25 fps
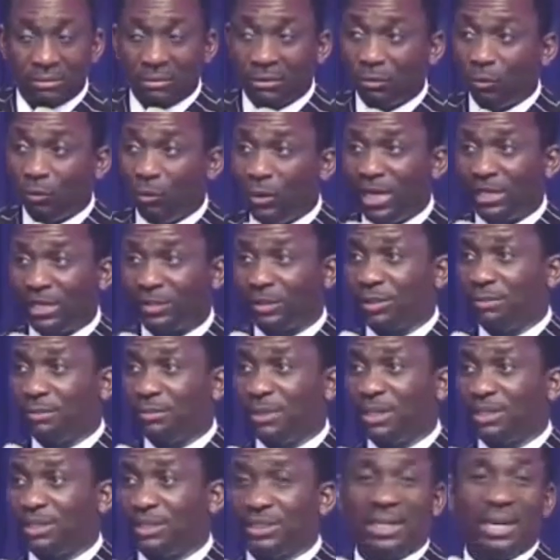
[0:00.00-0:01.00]
where
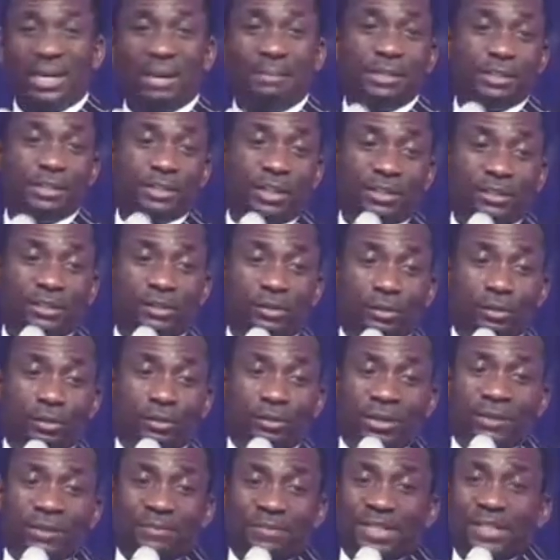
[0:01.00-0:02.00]
somebody say let me just do
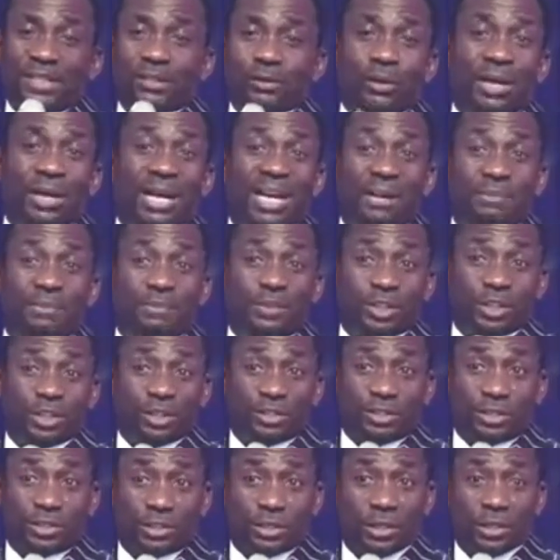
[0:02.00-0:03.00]
something to help
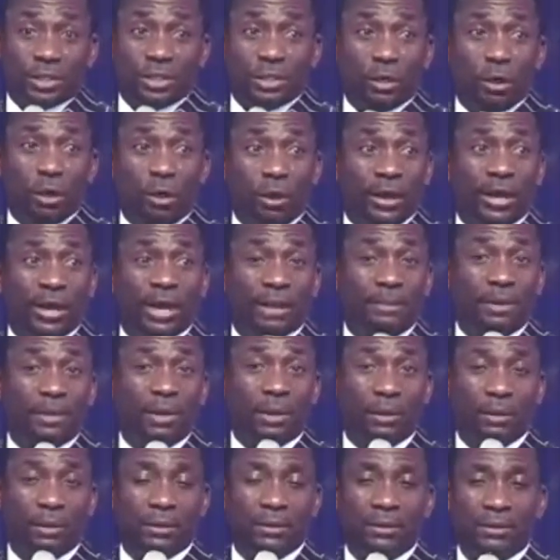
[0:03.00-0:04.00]
church or help
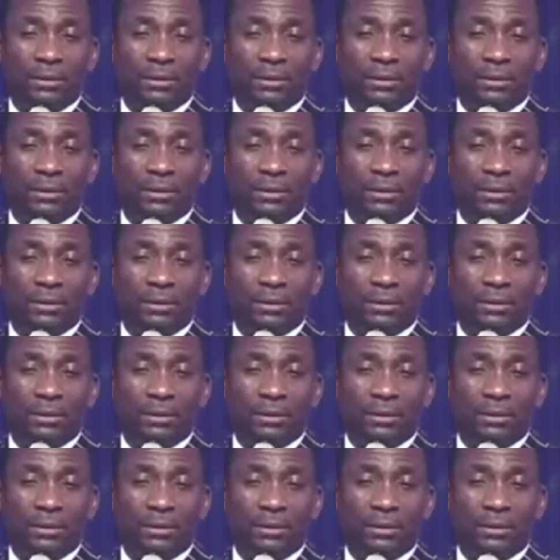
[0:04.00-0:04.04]
god